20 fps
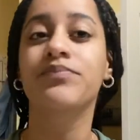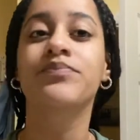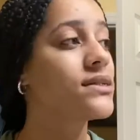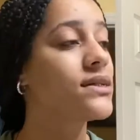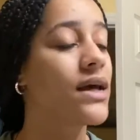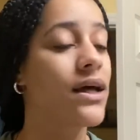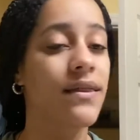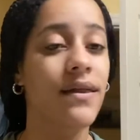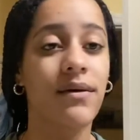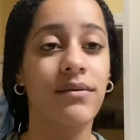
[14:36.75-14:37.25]

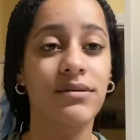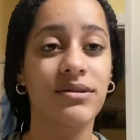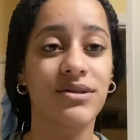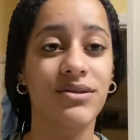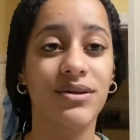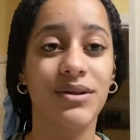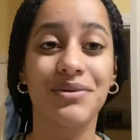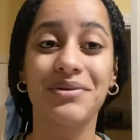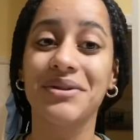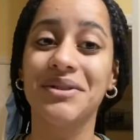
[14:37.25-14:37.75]
Yeah,
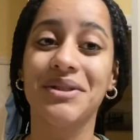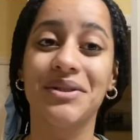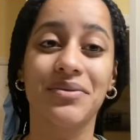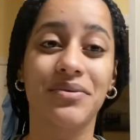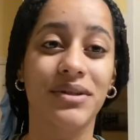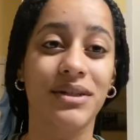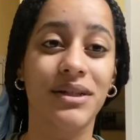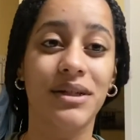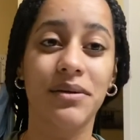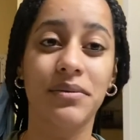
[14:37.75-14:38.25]
it was a
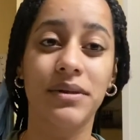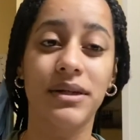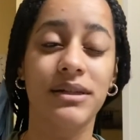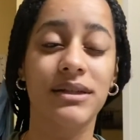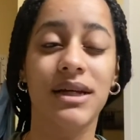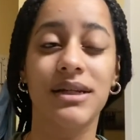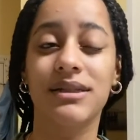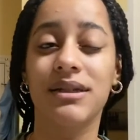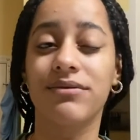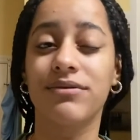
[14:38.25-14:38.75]
really good place.
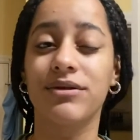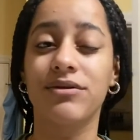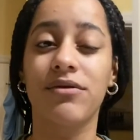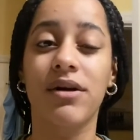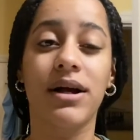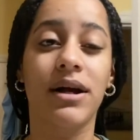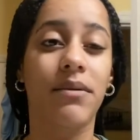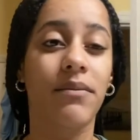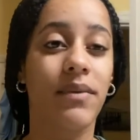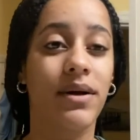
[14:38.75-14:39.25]
I definitely
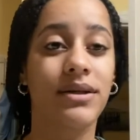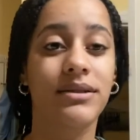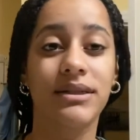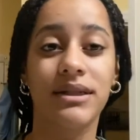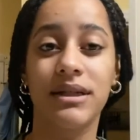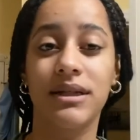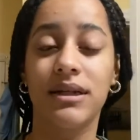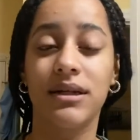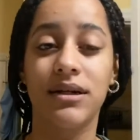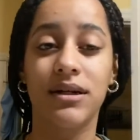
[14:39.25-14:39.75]
recommend
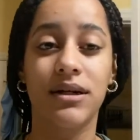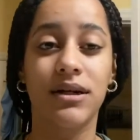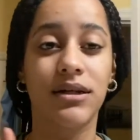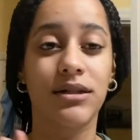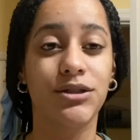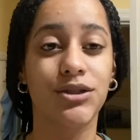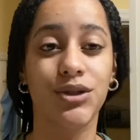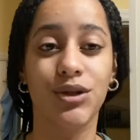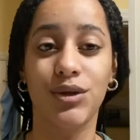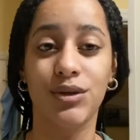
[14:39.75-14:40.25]

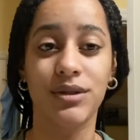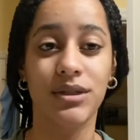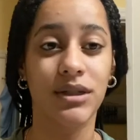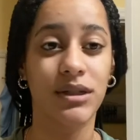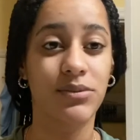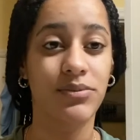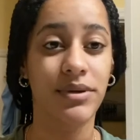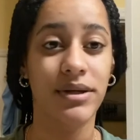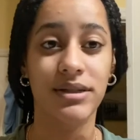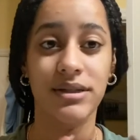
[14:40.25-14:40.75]
to go to this
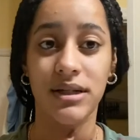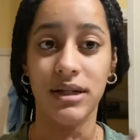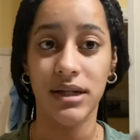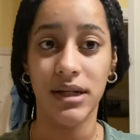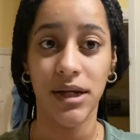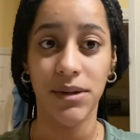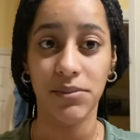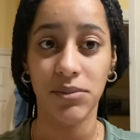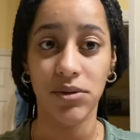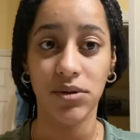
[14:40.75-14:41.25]
place in
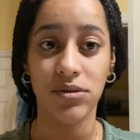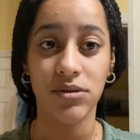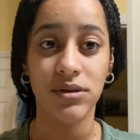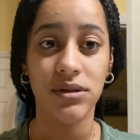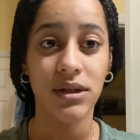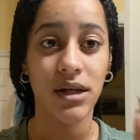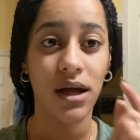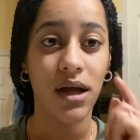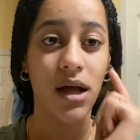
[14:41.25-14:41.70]
Naples.